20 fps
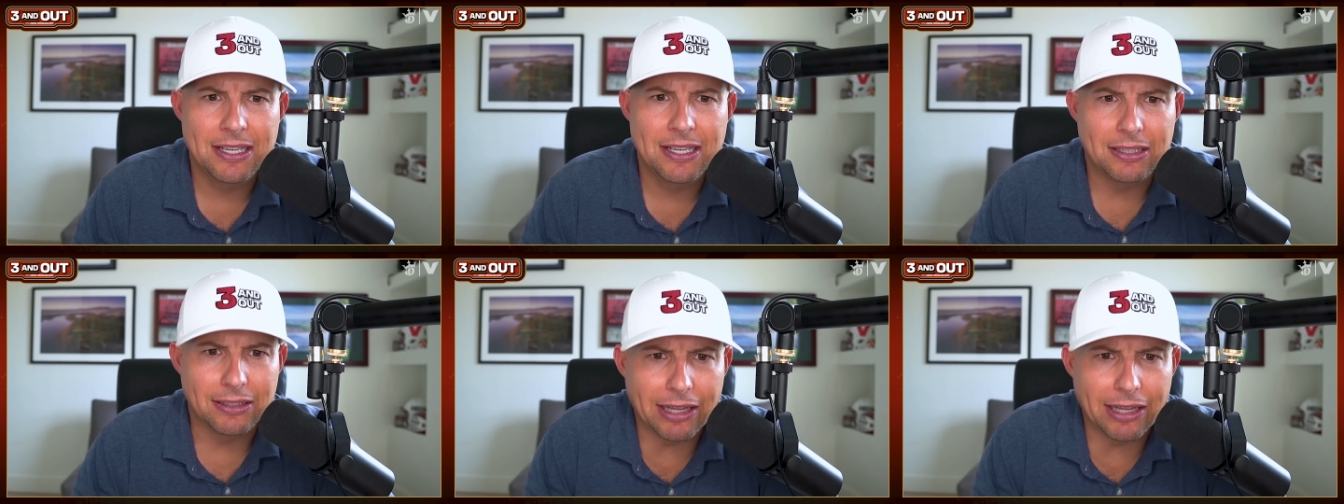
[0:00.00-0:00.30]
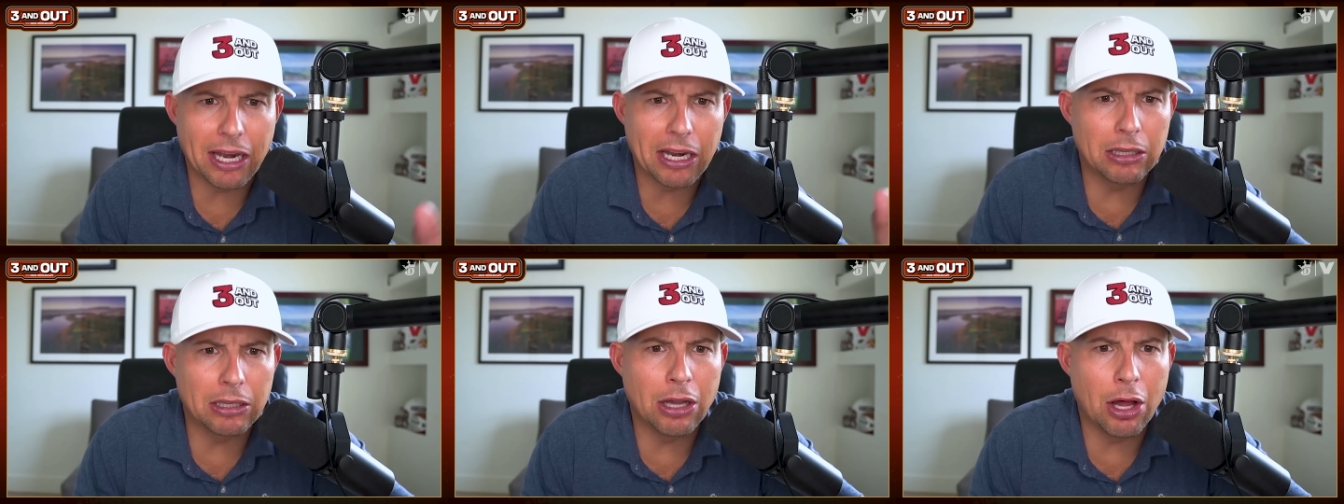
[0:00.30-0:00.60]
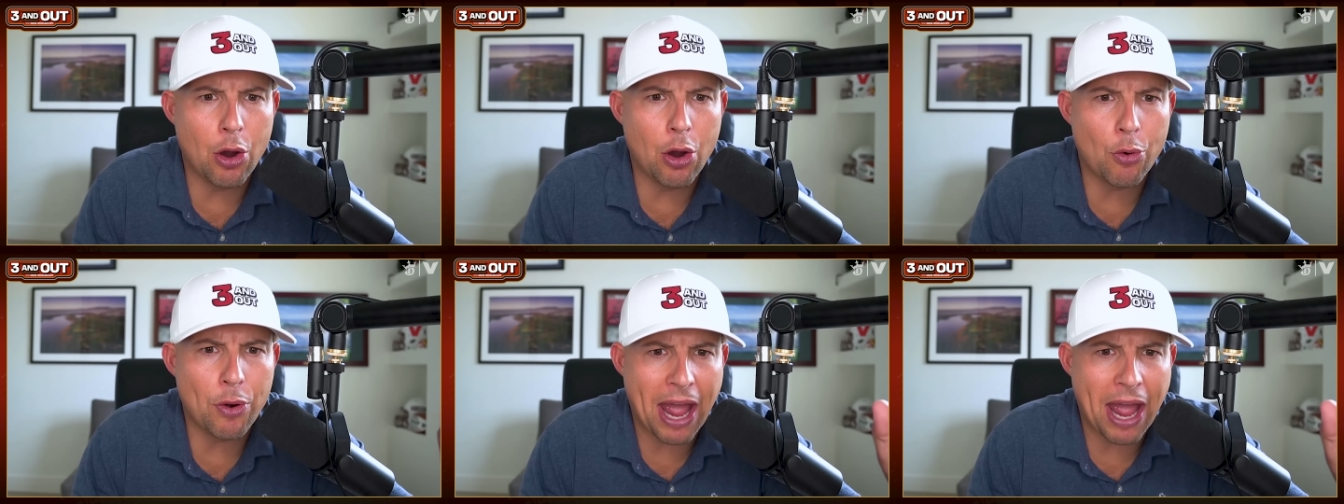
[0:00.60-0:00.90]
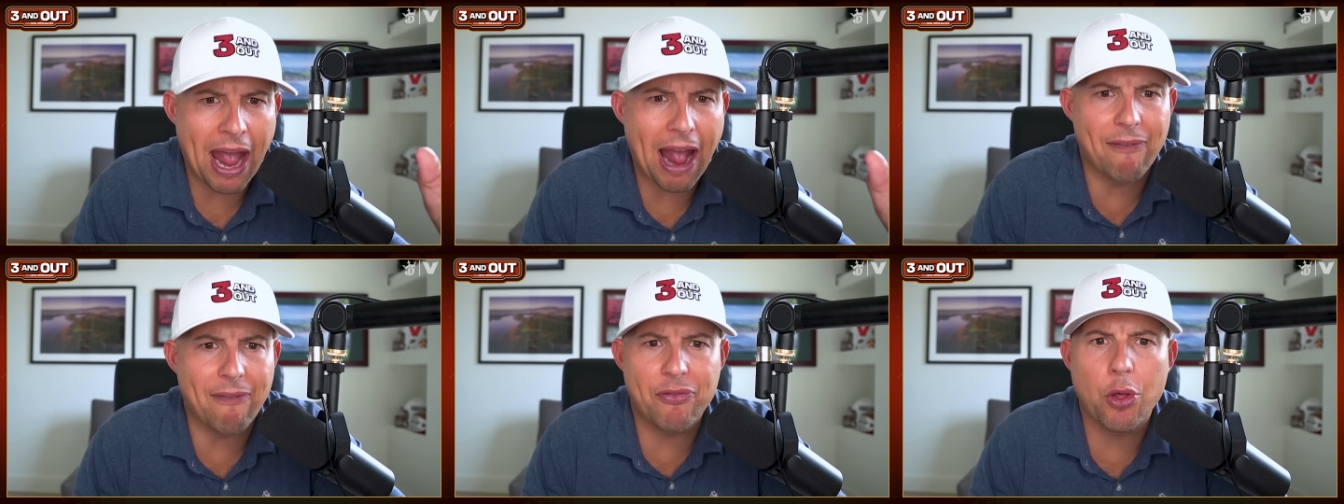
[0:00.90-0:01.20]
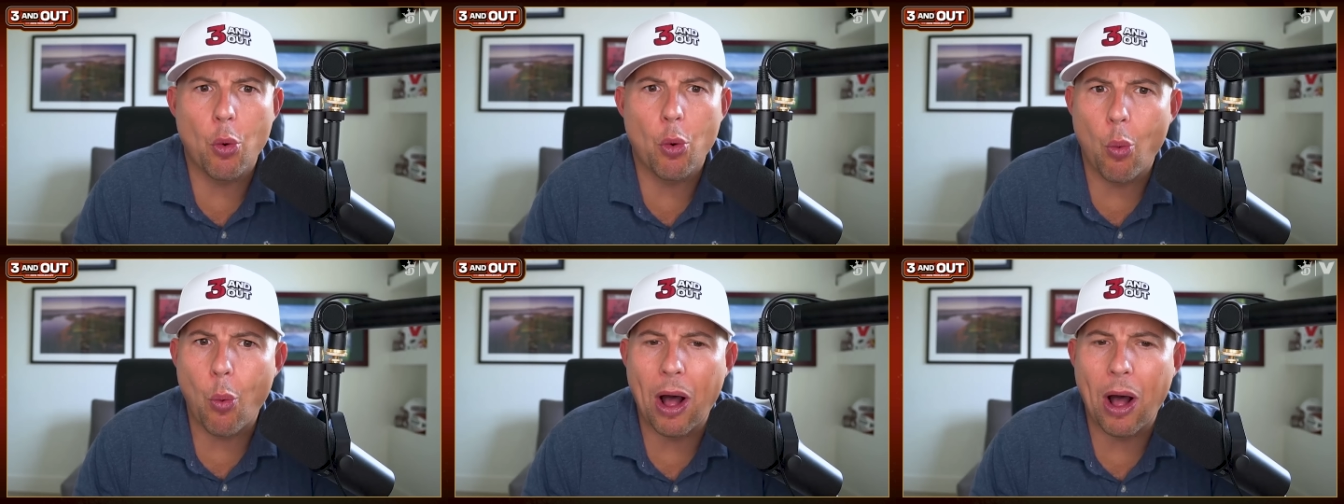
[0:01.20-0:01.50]
let alone have
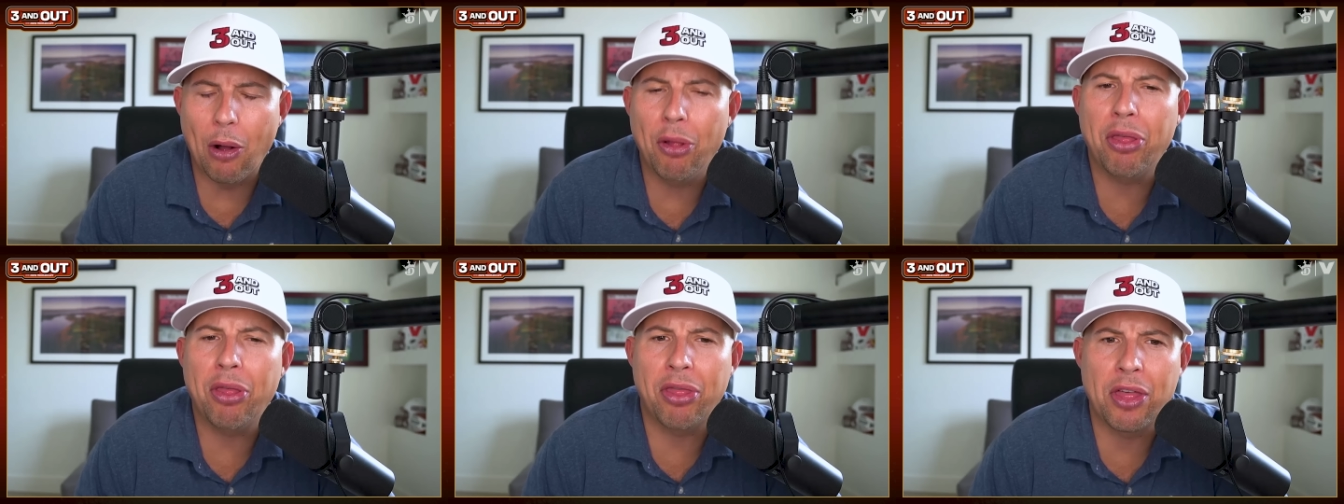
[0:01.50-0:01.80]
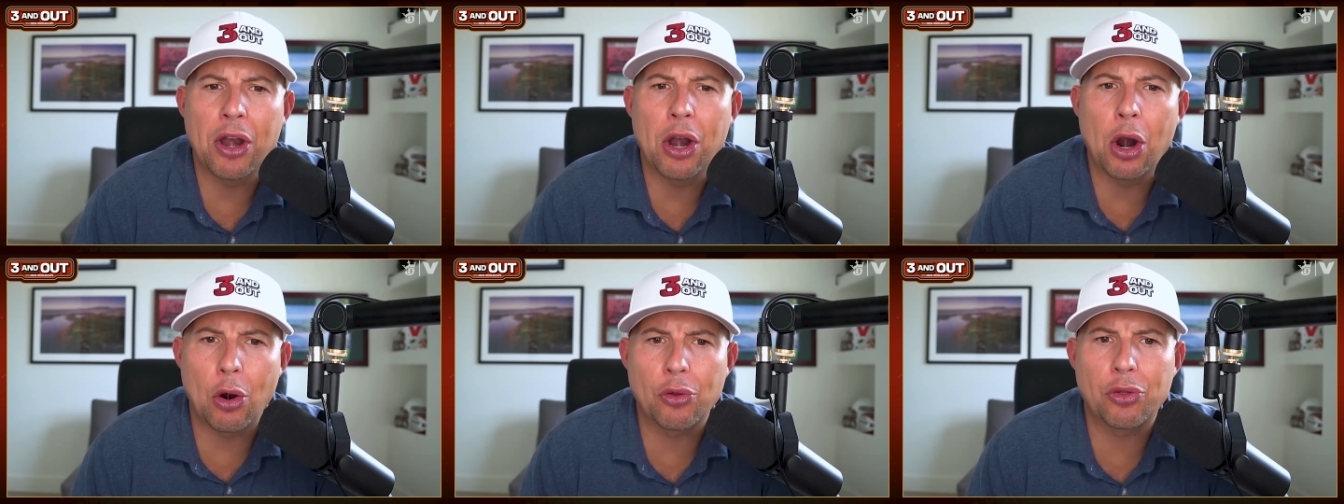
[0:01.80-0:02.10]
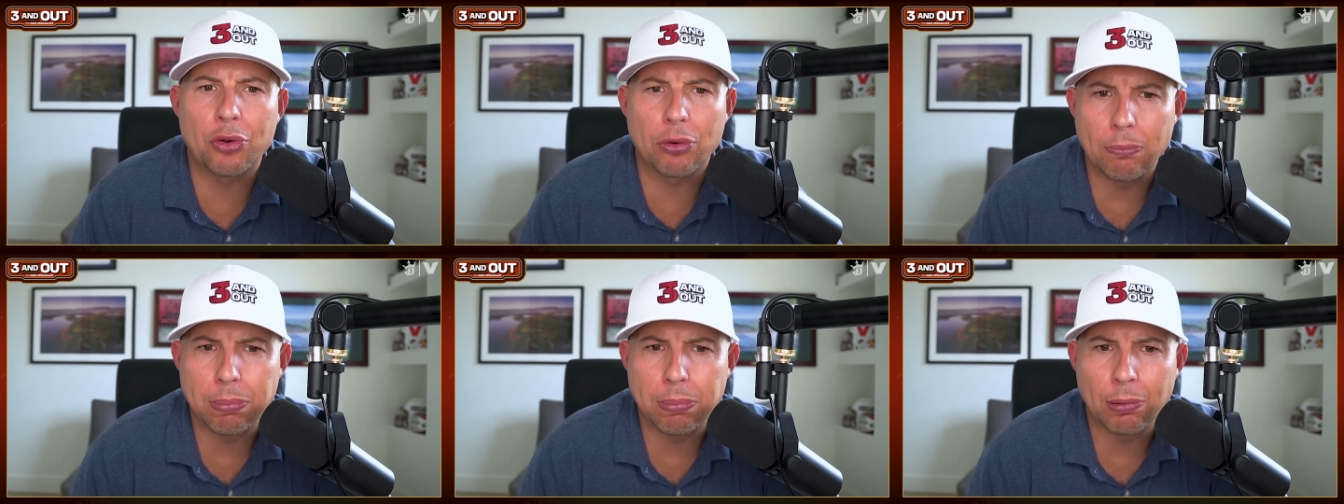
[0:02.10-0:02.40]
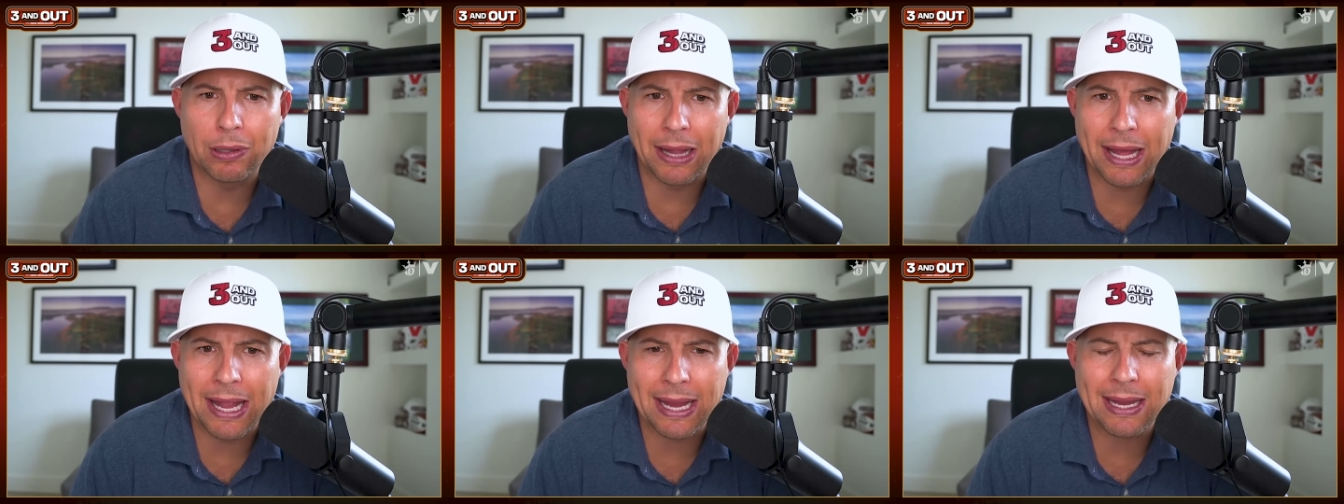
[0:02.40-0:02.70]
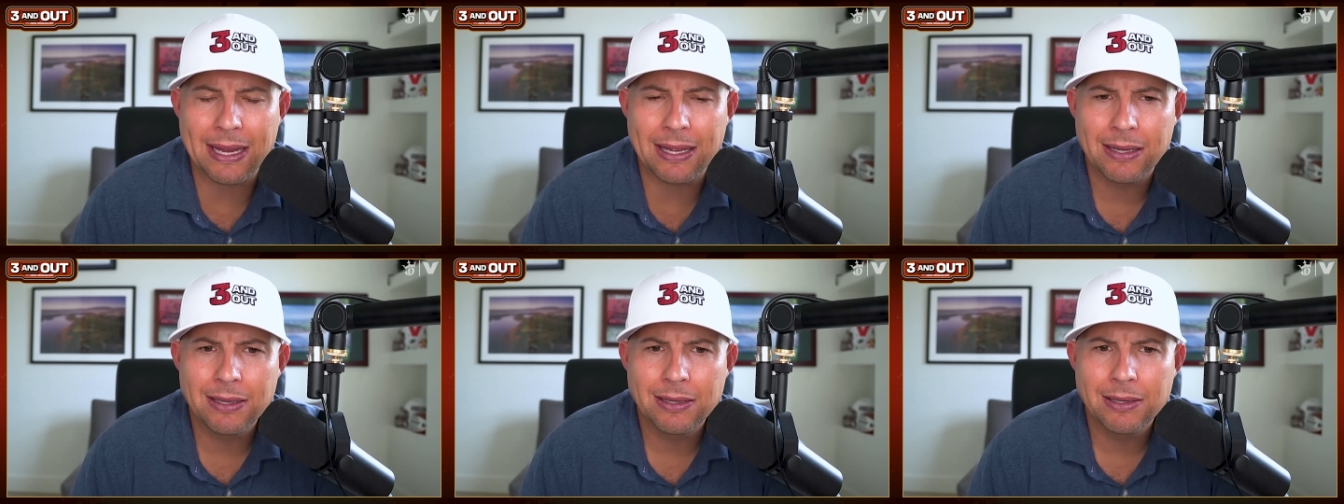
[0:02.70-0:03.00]
the wealth that Arthur
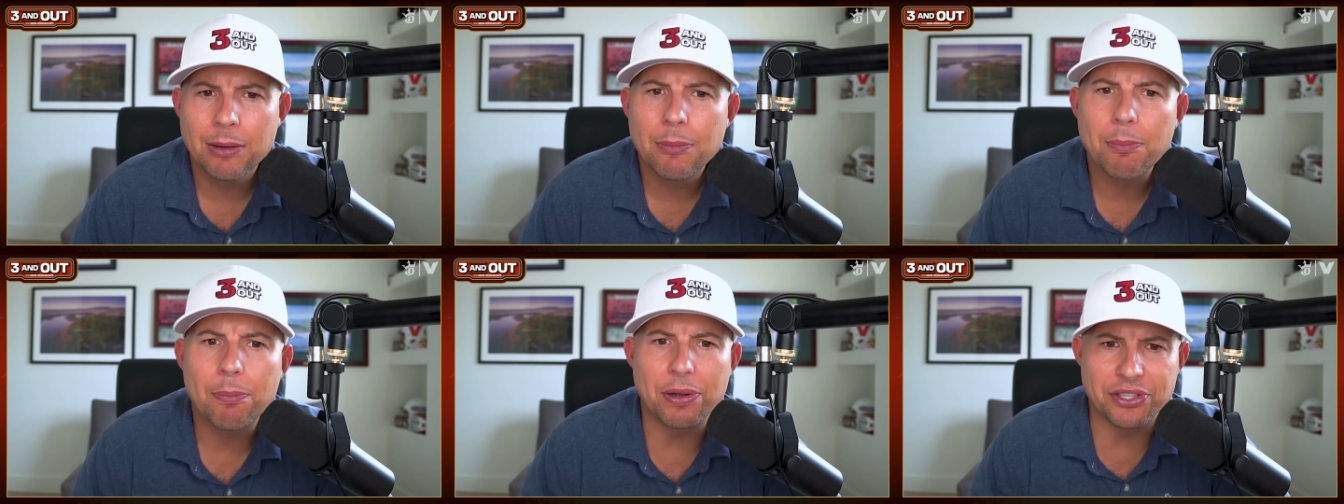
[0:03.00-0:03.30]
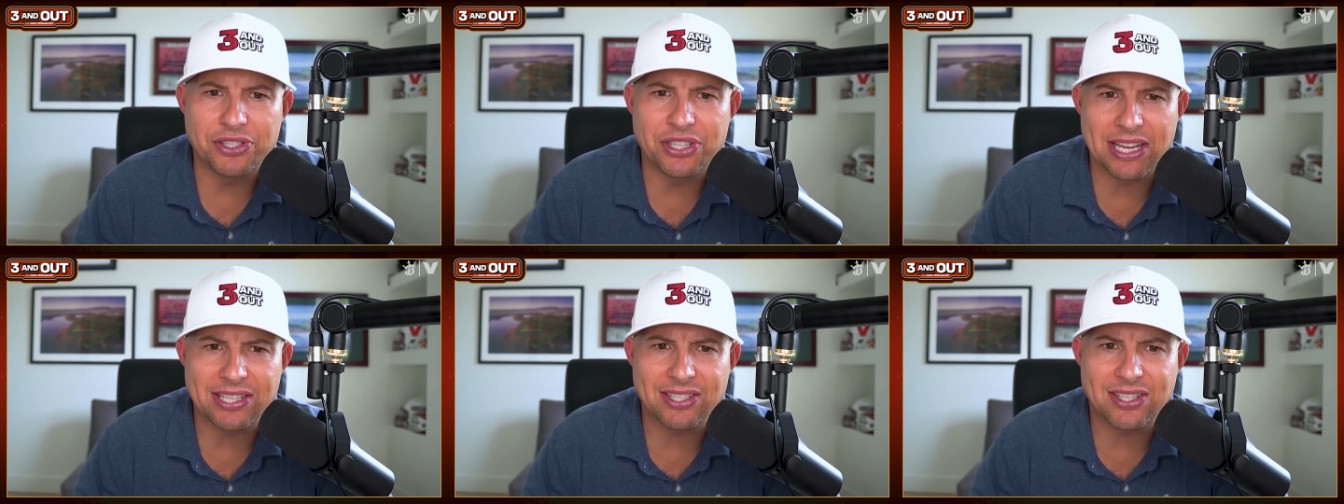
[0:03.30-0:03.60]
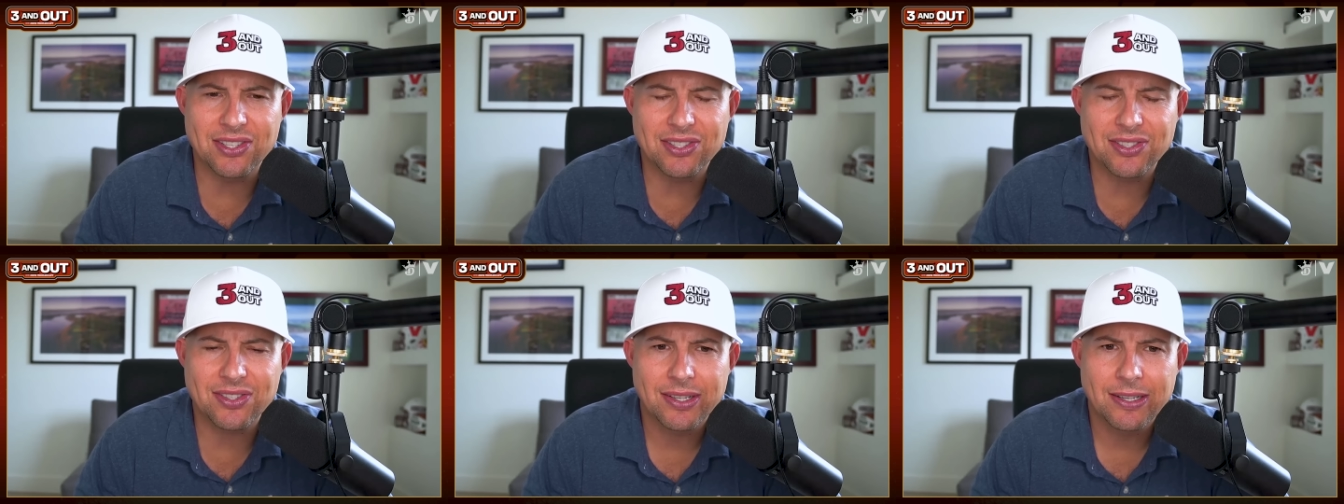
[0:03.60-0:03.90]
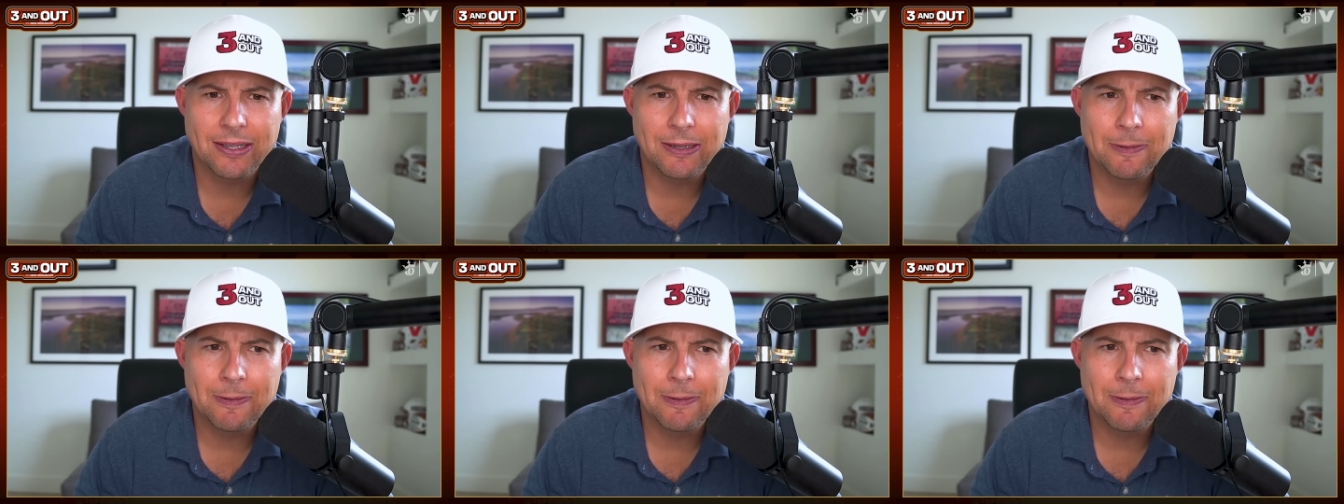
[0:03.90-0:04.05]
Blank possesses.